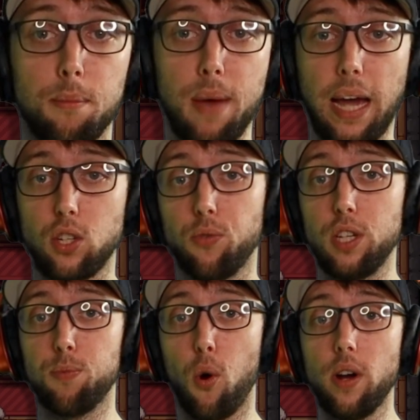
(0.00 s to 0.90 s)
Max out
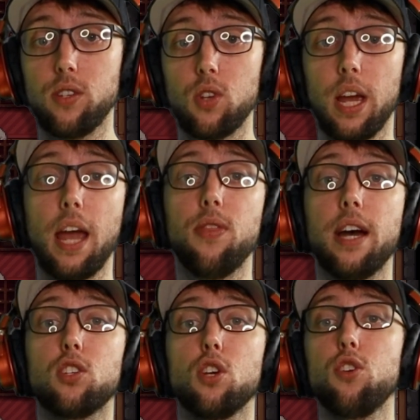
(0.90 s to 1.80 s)
these points, and
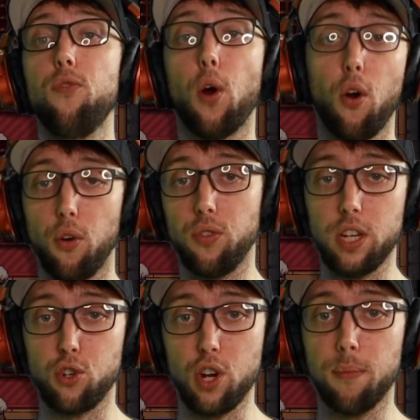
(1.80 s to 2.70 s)
that's how you've earned the
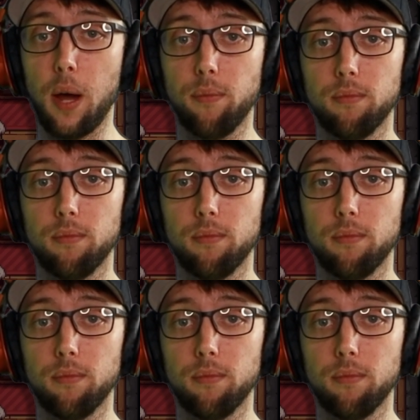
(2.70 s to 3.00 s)
achievement.